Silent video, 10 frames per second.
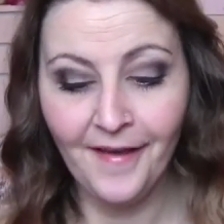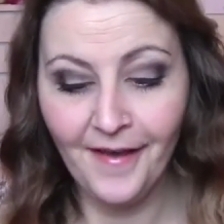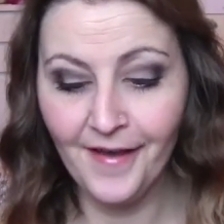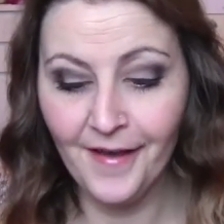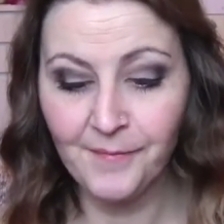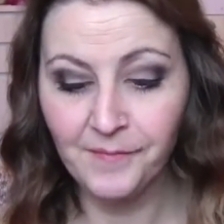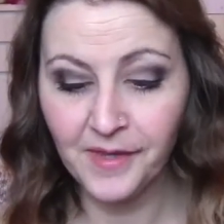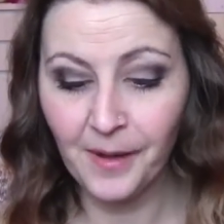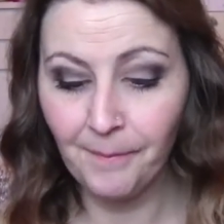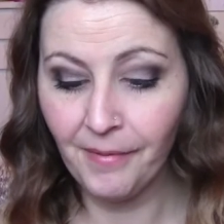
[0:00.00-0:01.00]

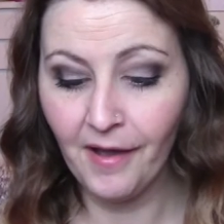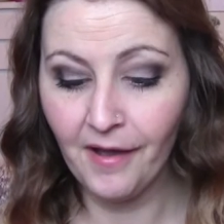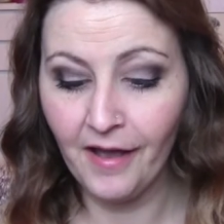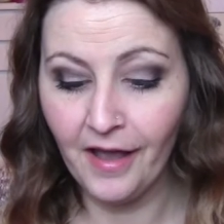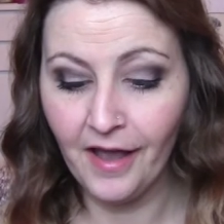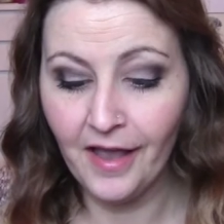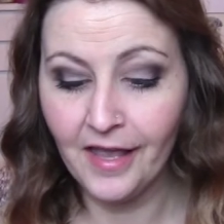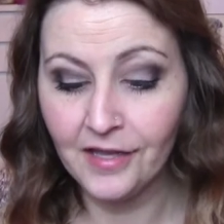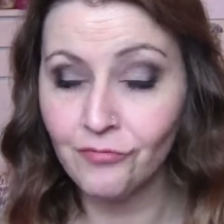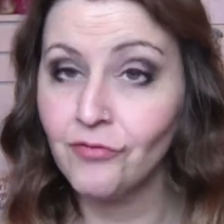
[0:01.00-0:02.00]
but
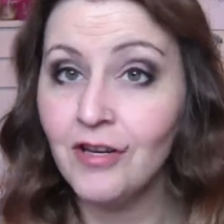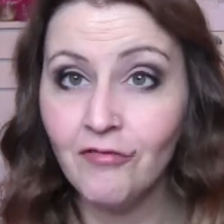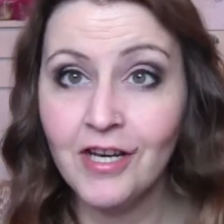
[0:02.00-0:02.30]
it's really,